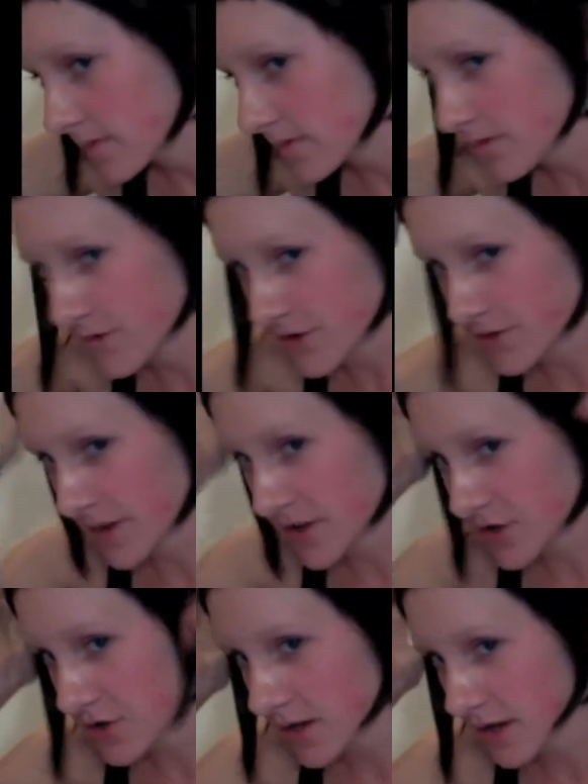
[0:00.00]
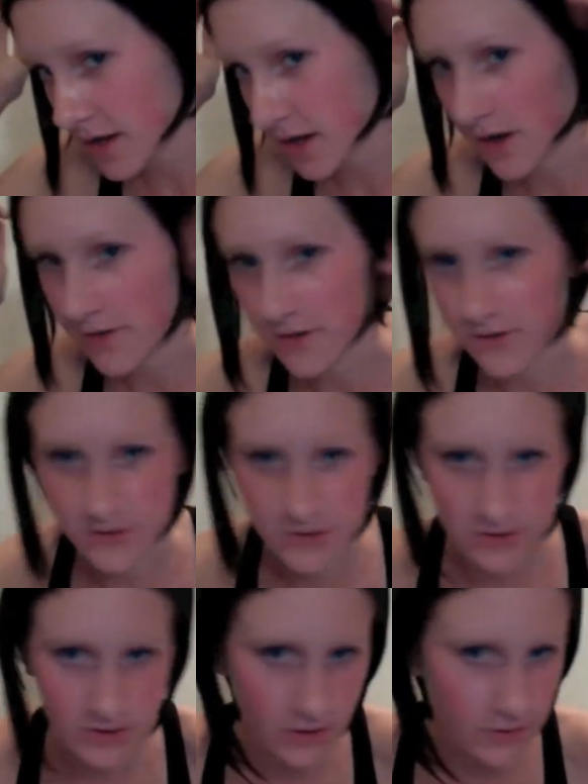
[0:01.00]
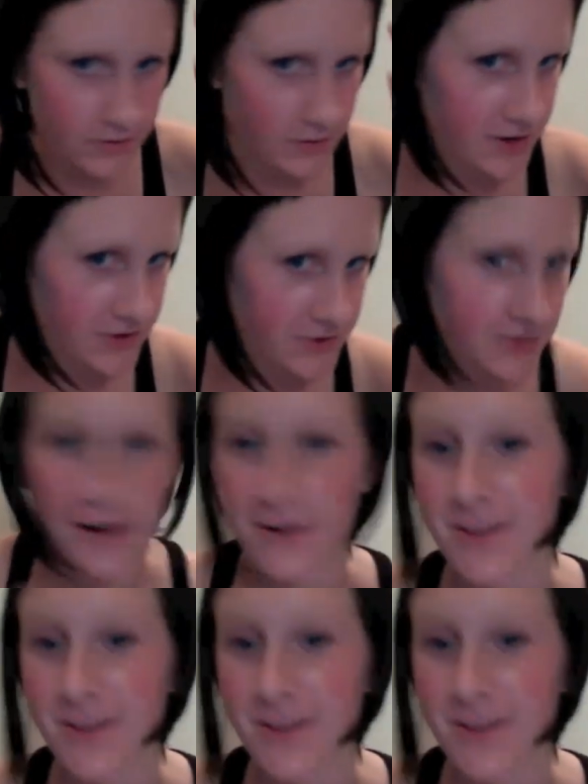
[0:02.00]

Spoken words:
just make sure that it covers all of your natural hair.